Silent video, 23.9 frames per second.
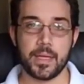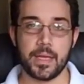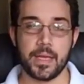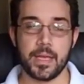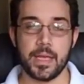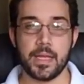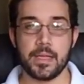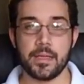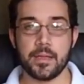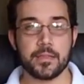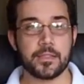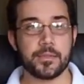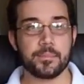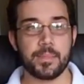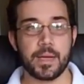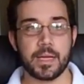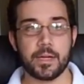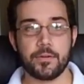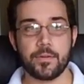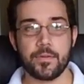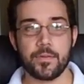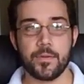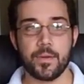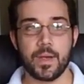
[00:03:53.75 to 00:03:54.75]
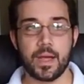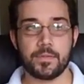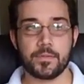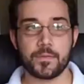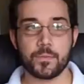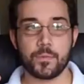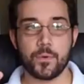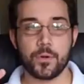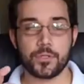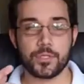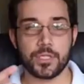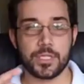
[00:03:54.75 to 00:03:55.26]
It doesn't matter if you have to
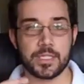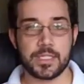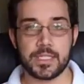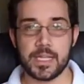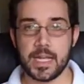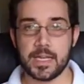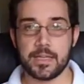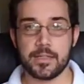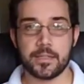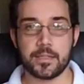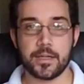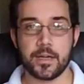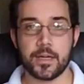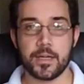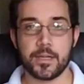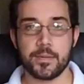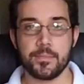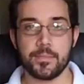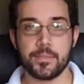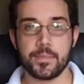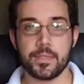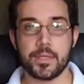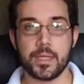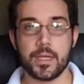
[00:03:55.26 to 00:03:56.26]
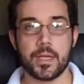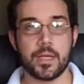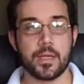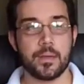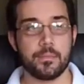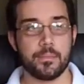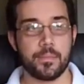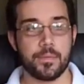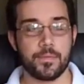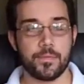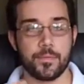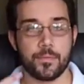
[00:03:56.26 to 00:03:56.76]
watch it 10 times
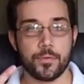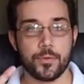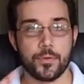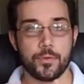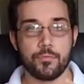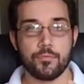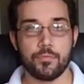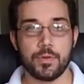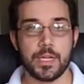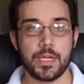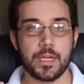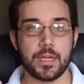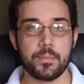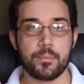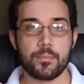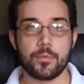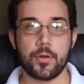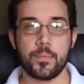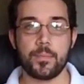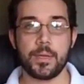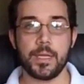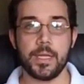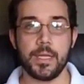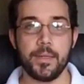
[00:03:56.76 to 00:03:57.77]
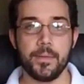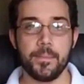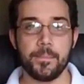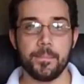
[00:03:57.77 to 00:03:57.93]
before you read it properly,